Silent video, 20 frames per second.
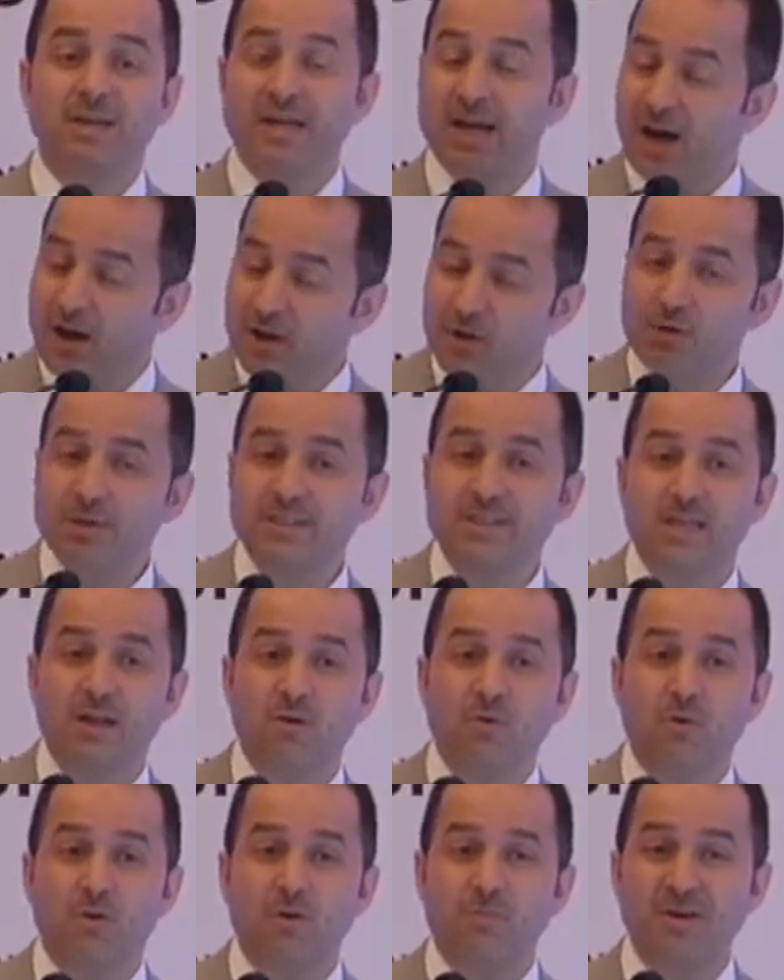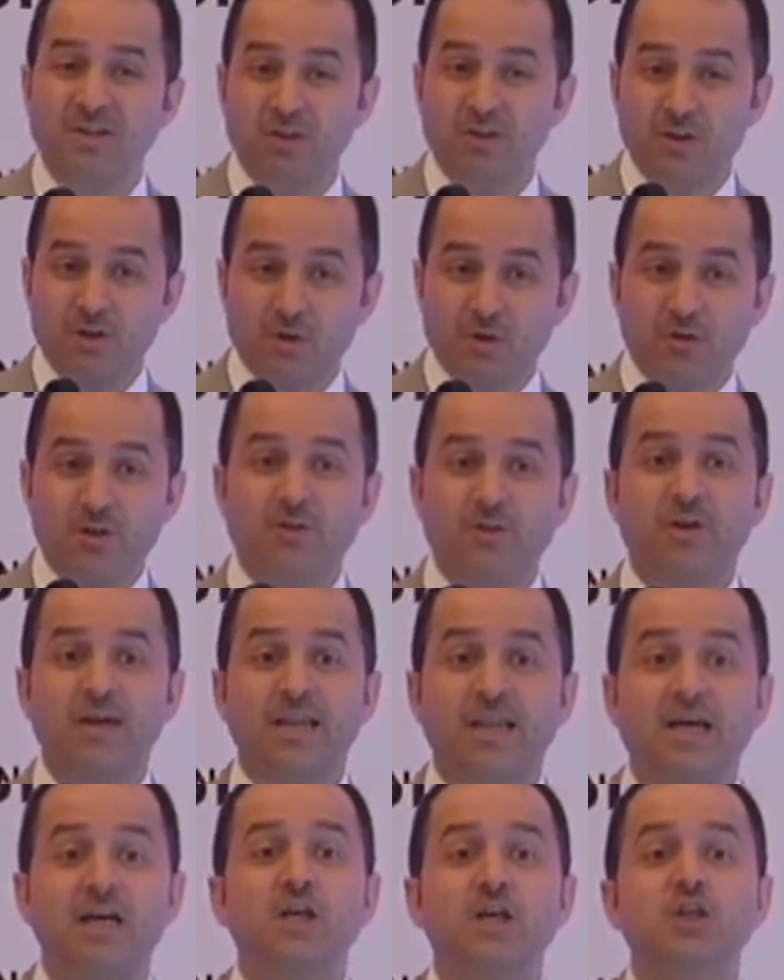I know it's going to work, but you, you need to kind
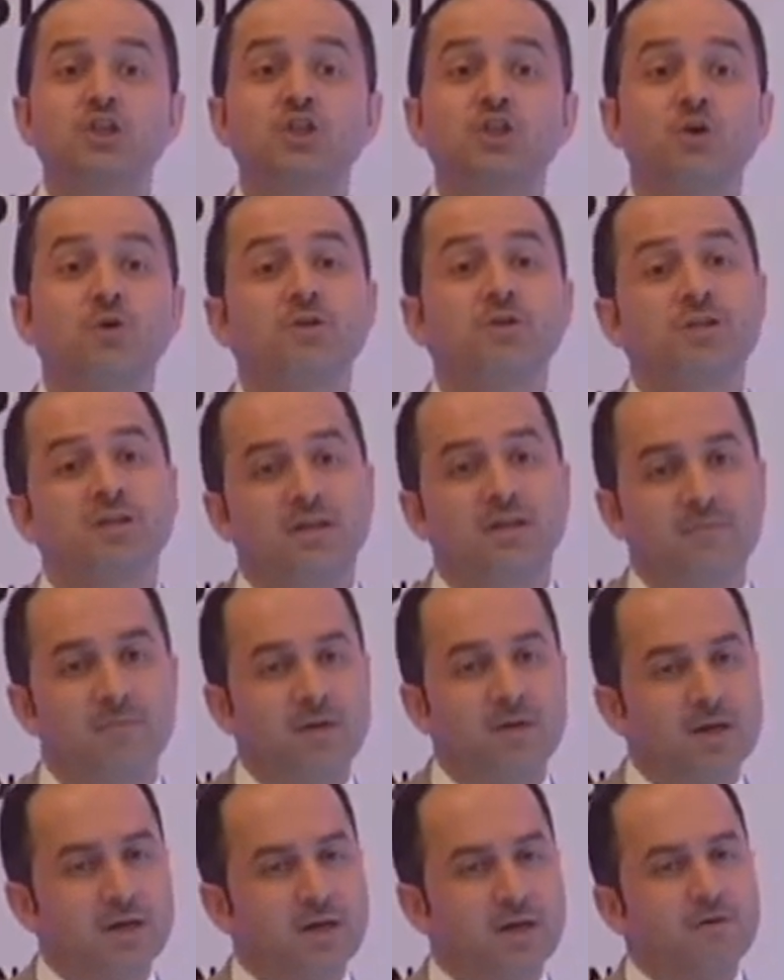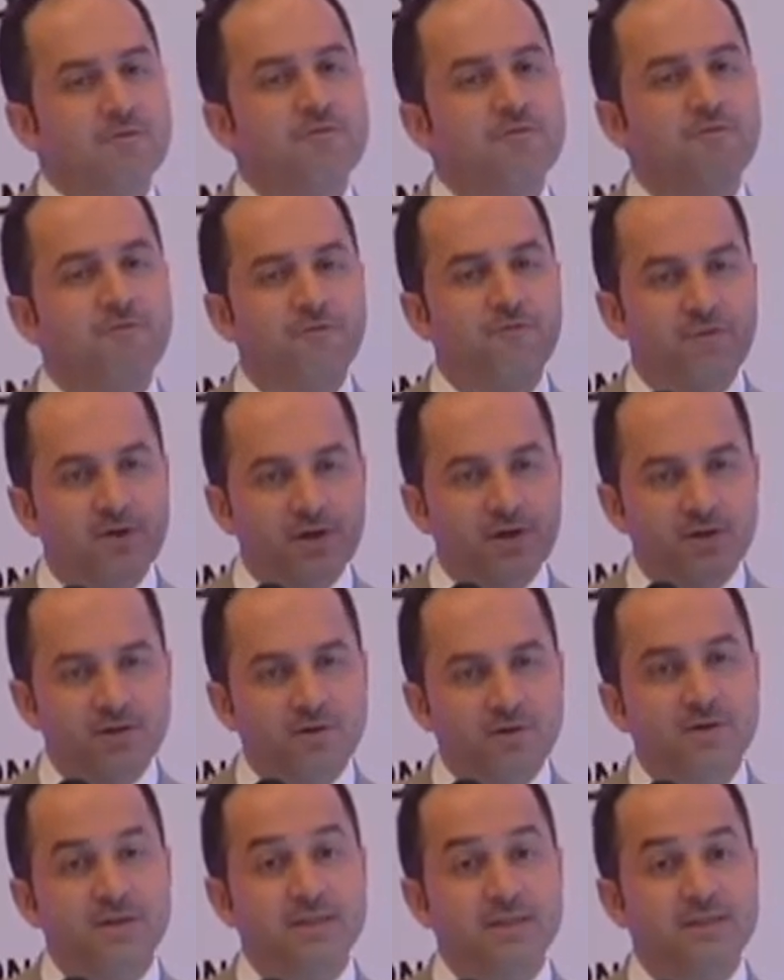of show it to them. Figure,
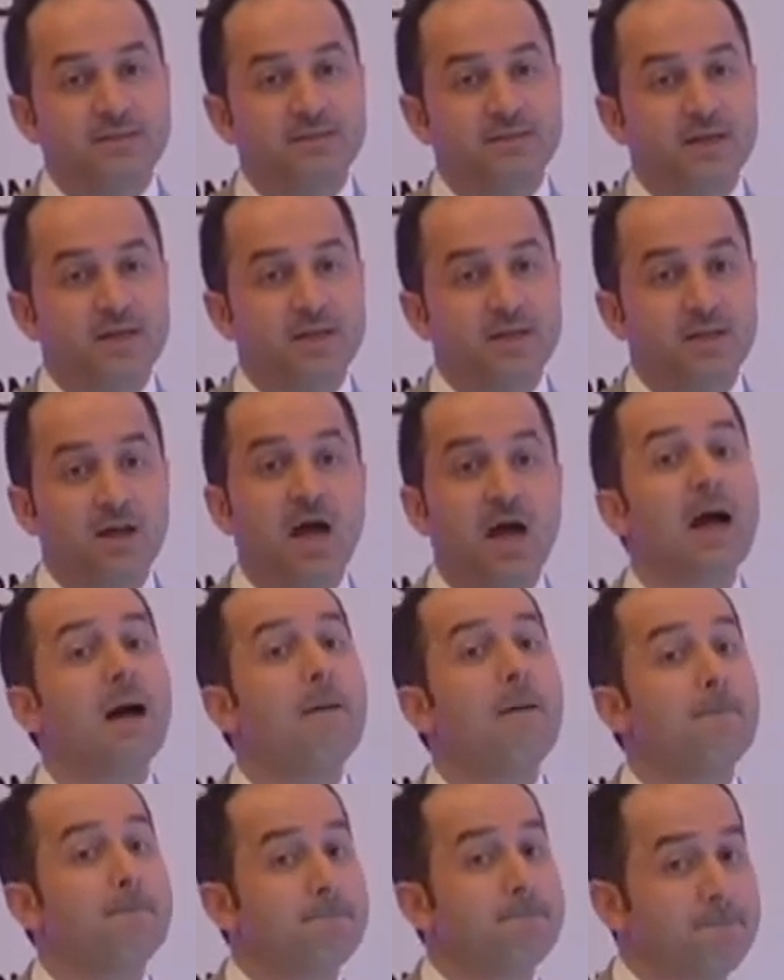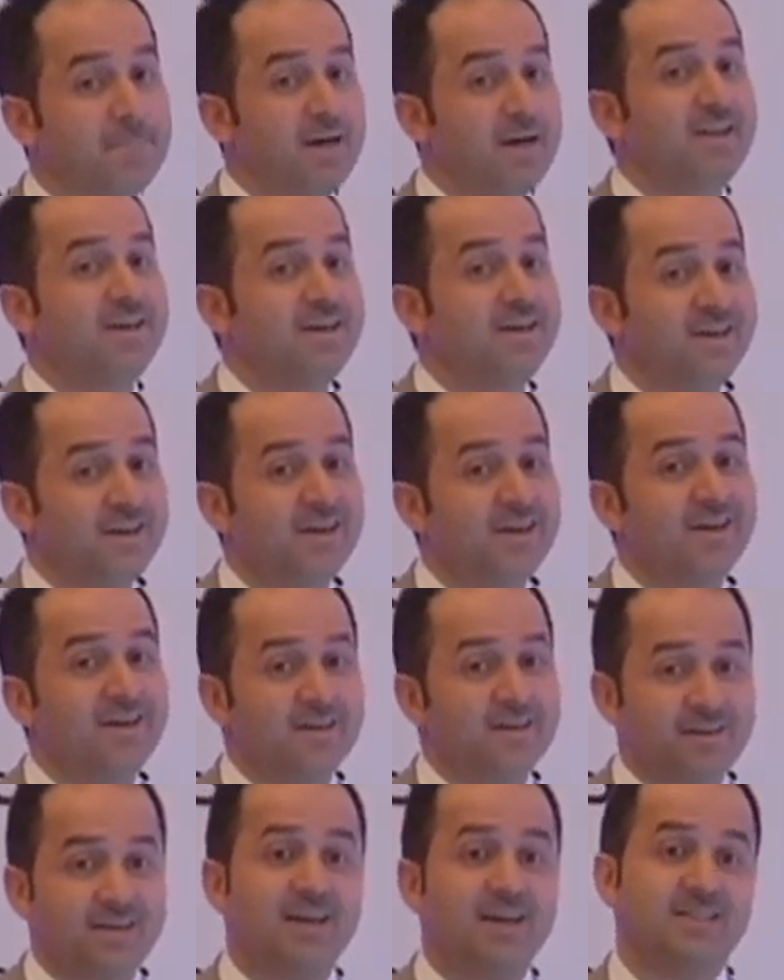data, money,
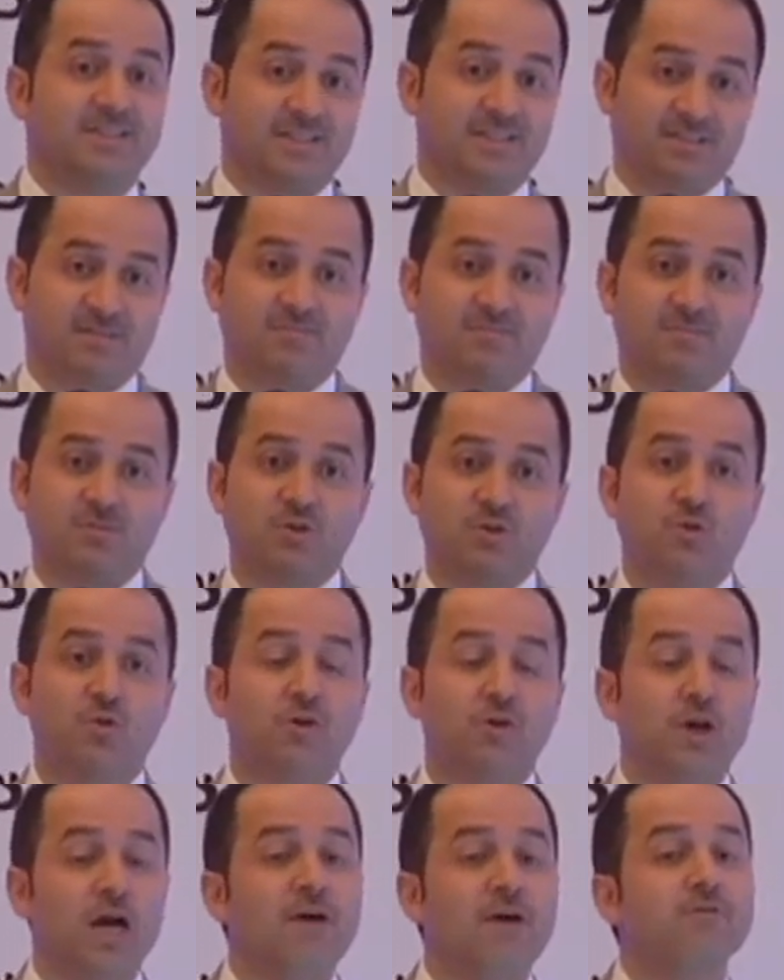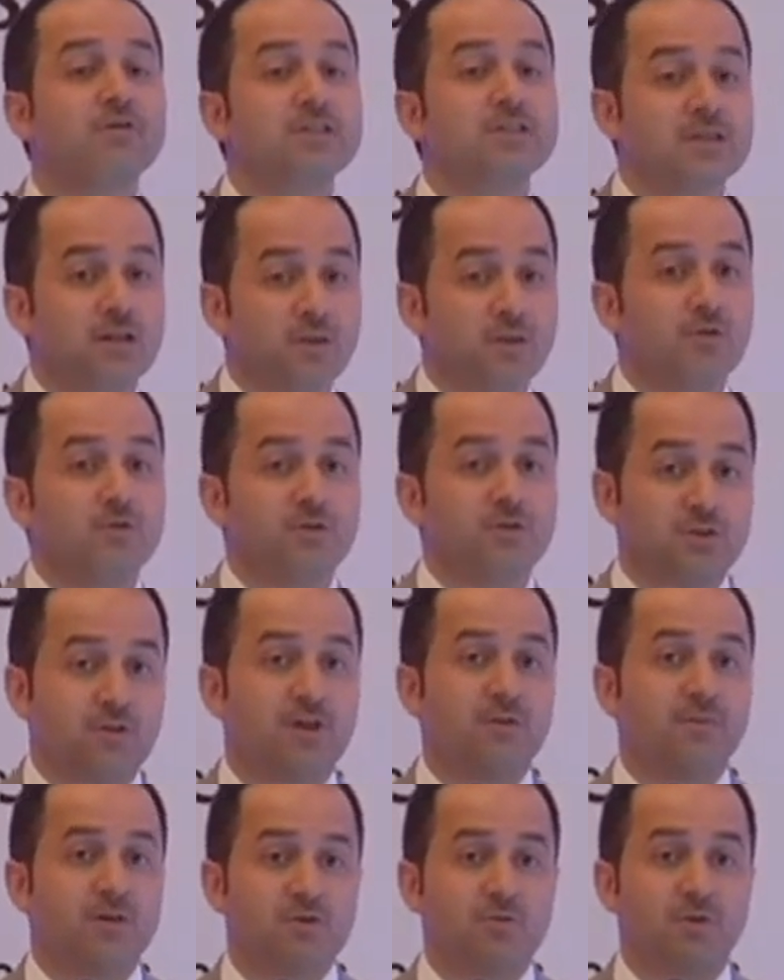yes. So you have to sell those to
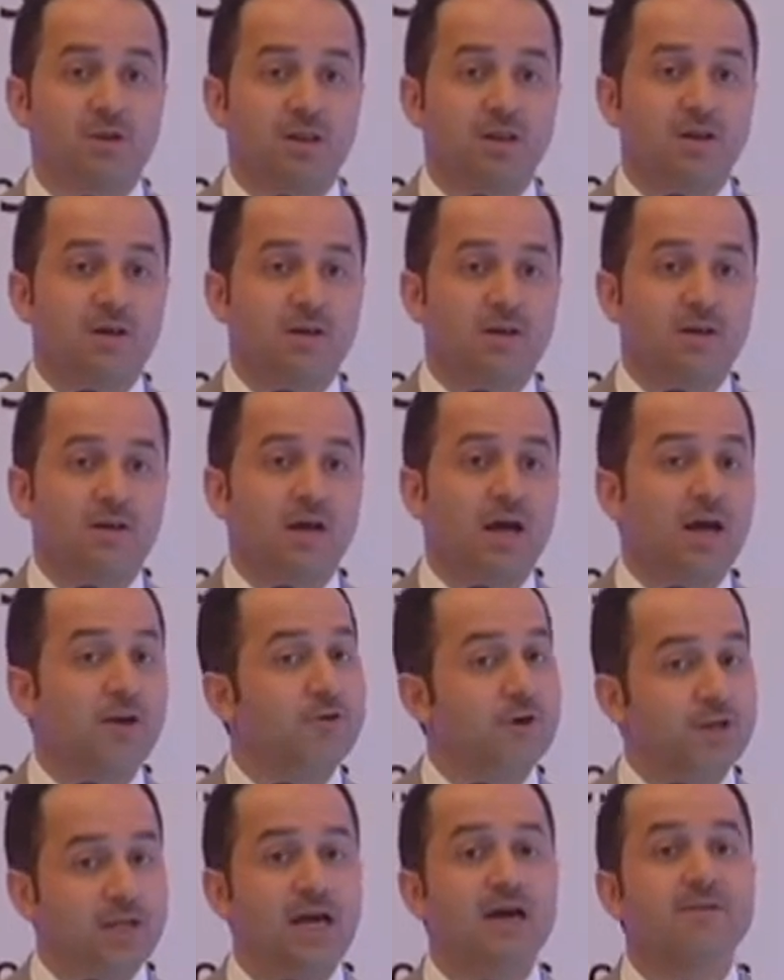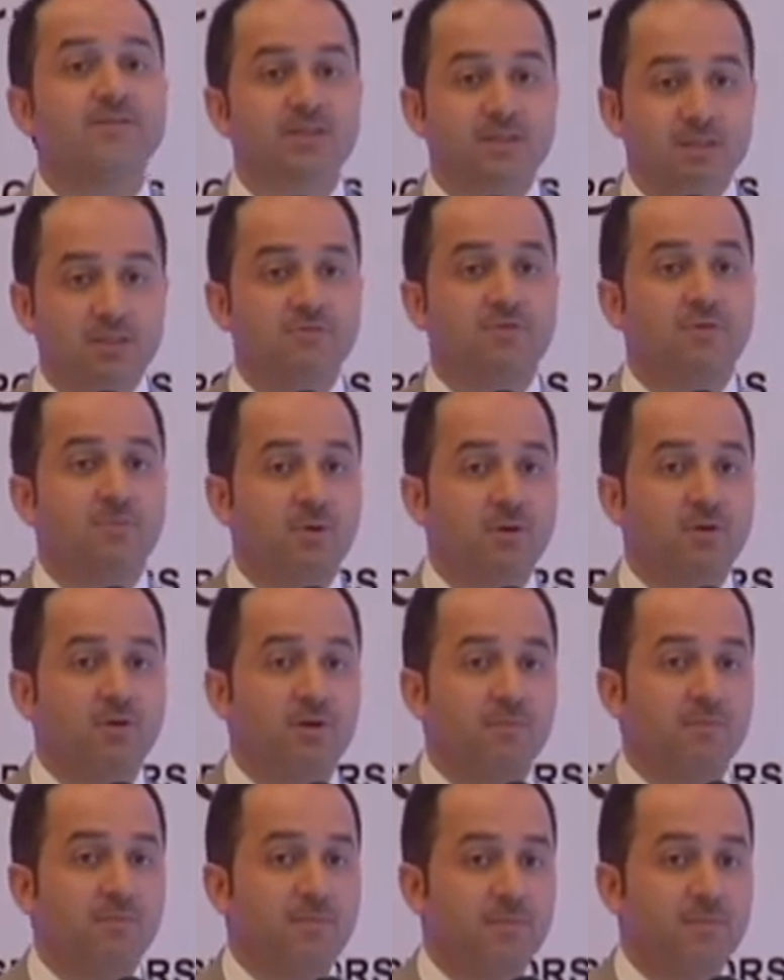them as well, and you're going to have successful program.